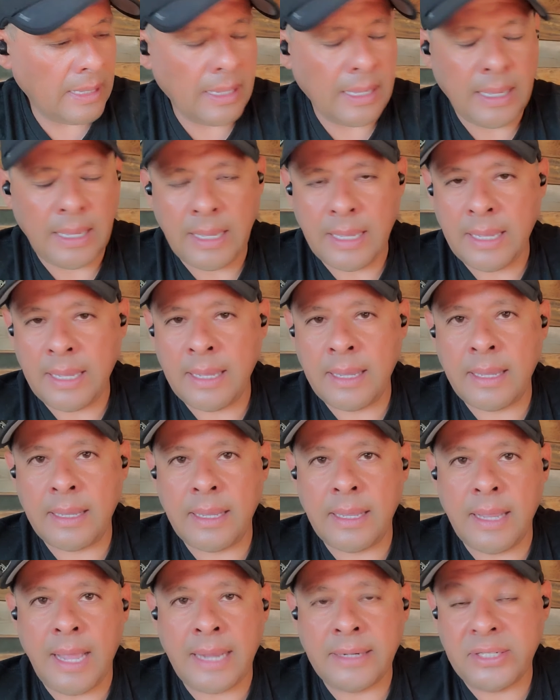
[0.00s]

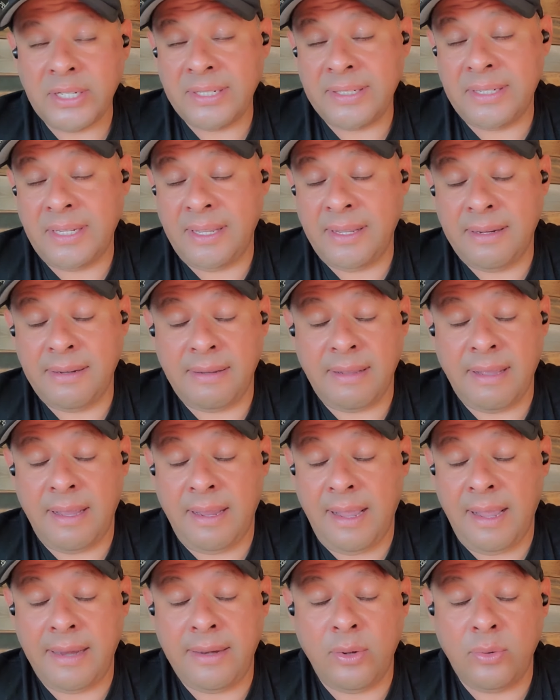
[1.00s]
I just did.
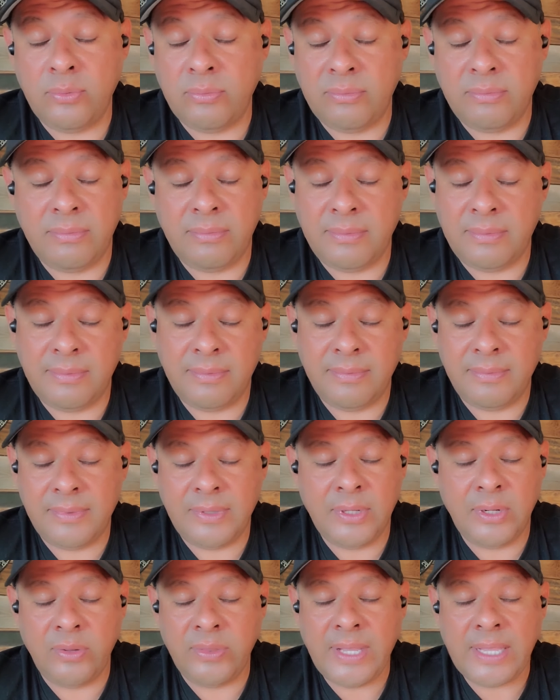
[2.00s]
I don't,
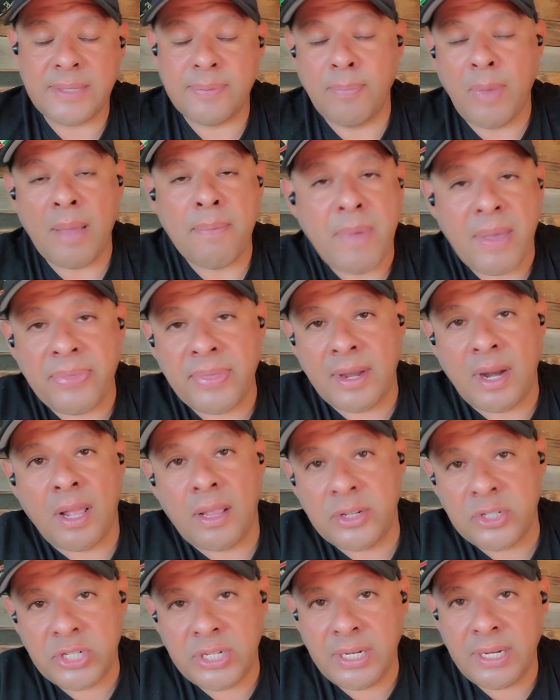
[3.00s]
that's my
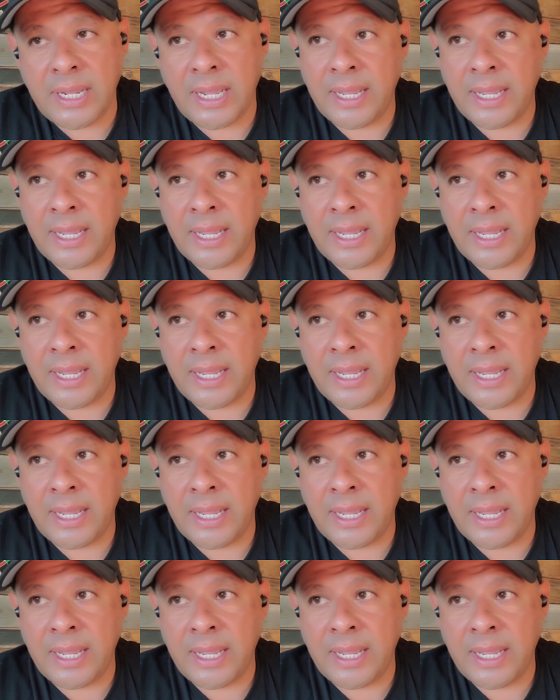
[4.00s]
methodology.